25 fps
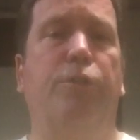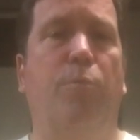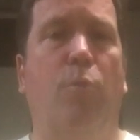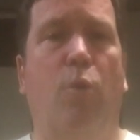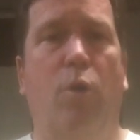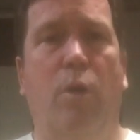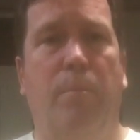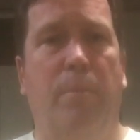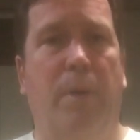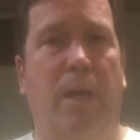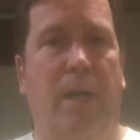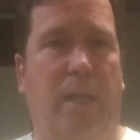
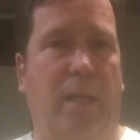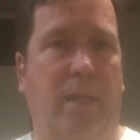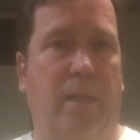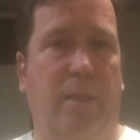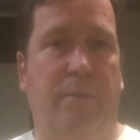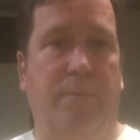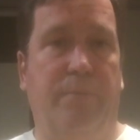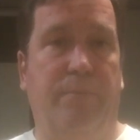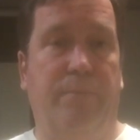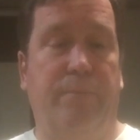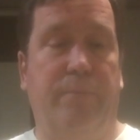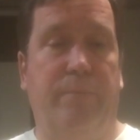more money,
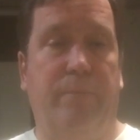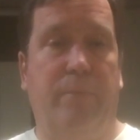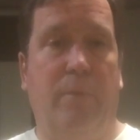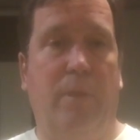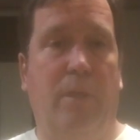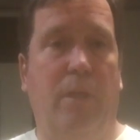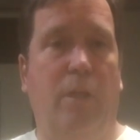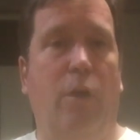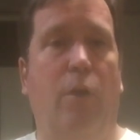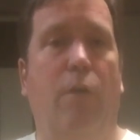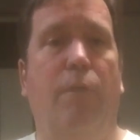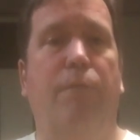
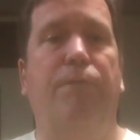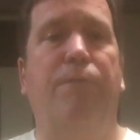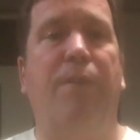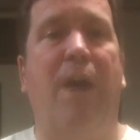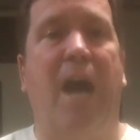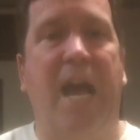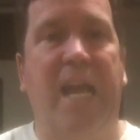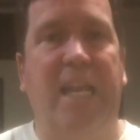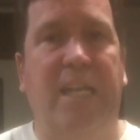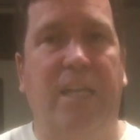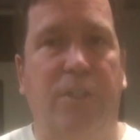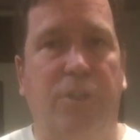you know,
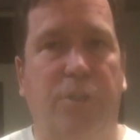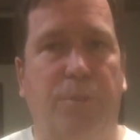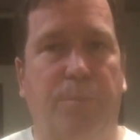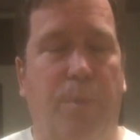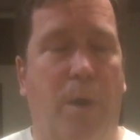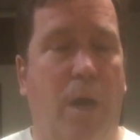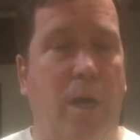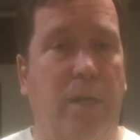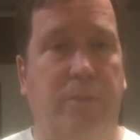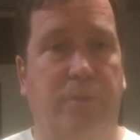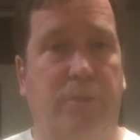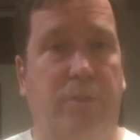find a
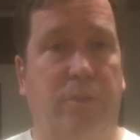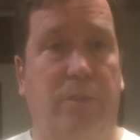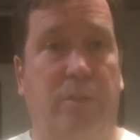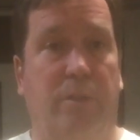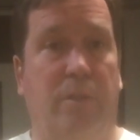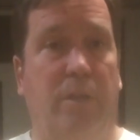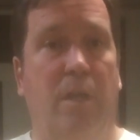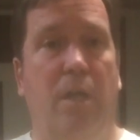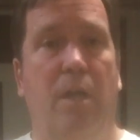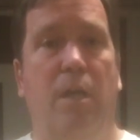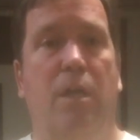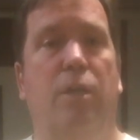sponsor,
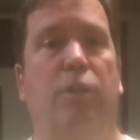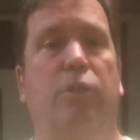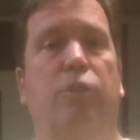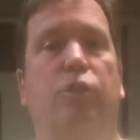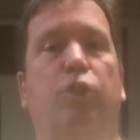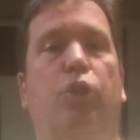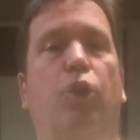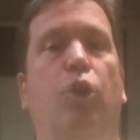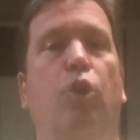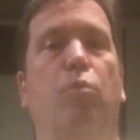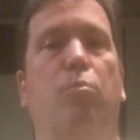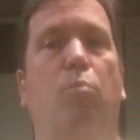
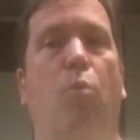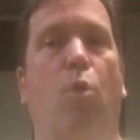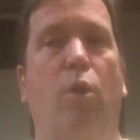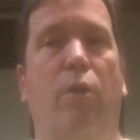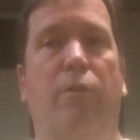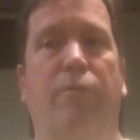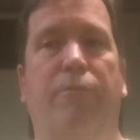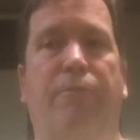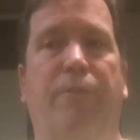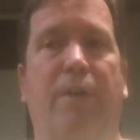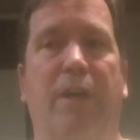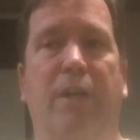do more
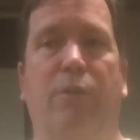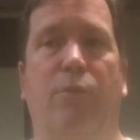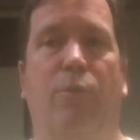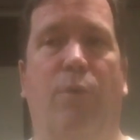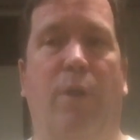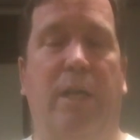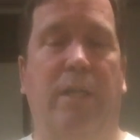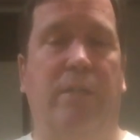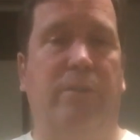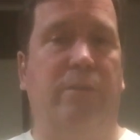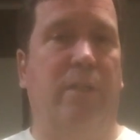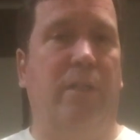
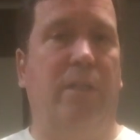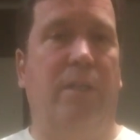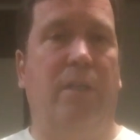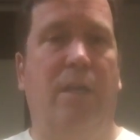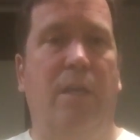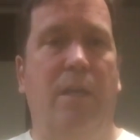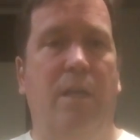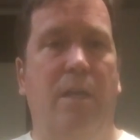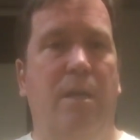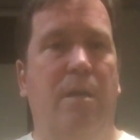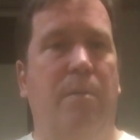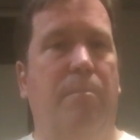fundraising,
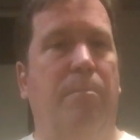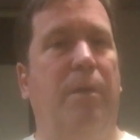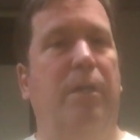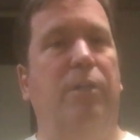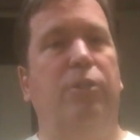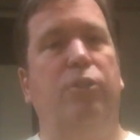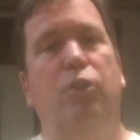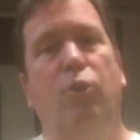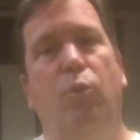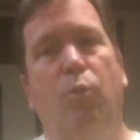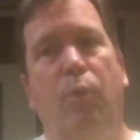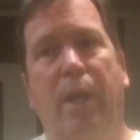but
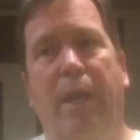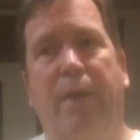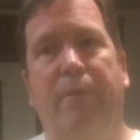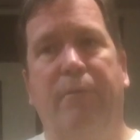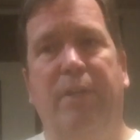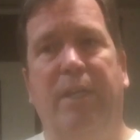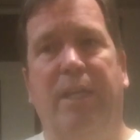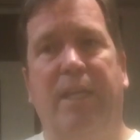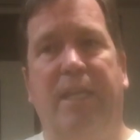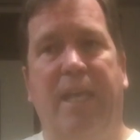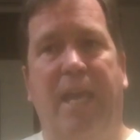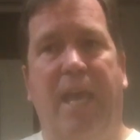do whatever
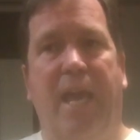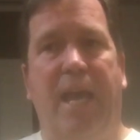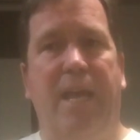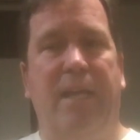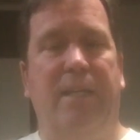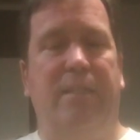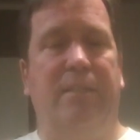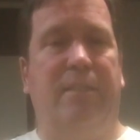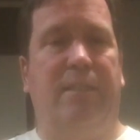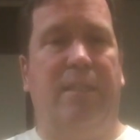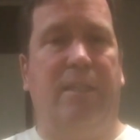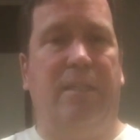you
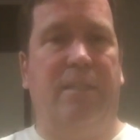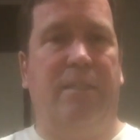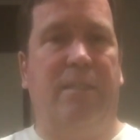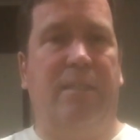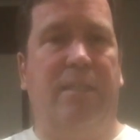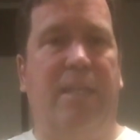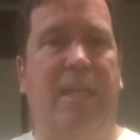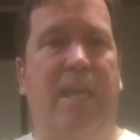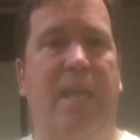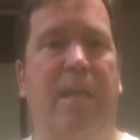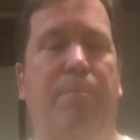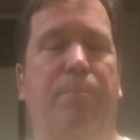can to
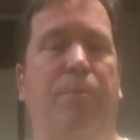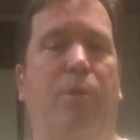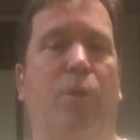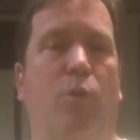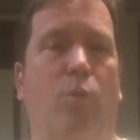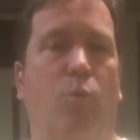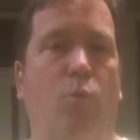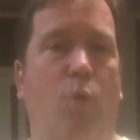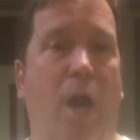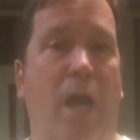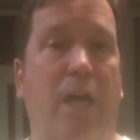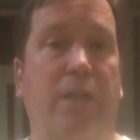keep your
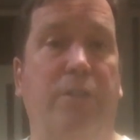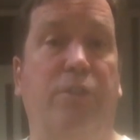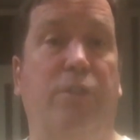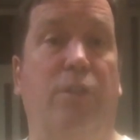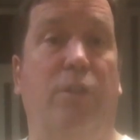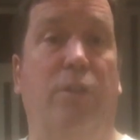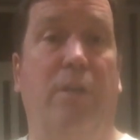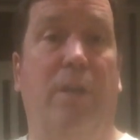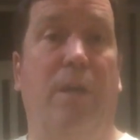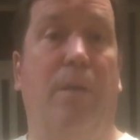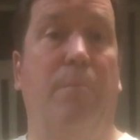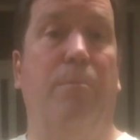roster
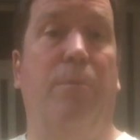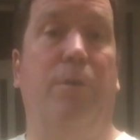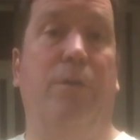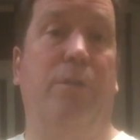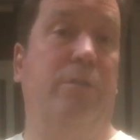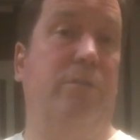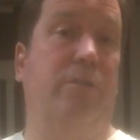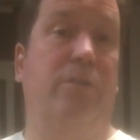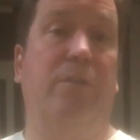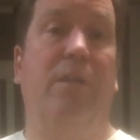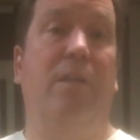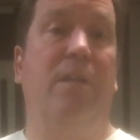
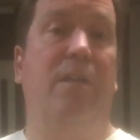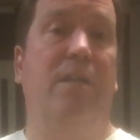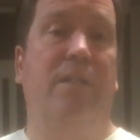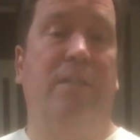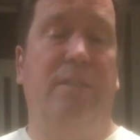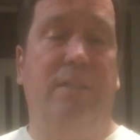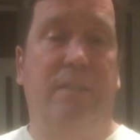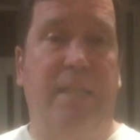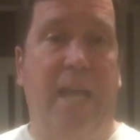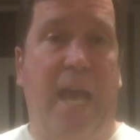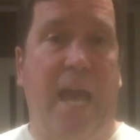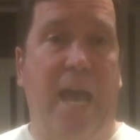numbers
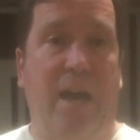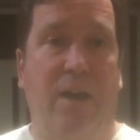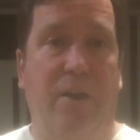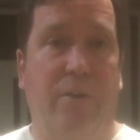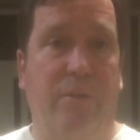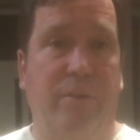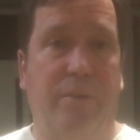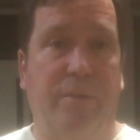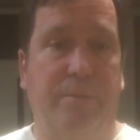down.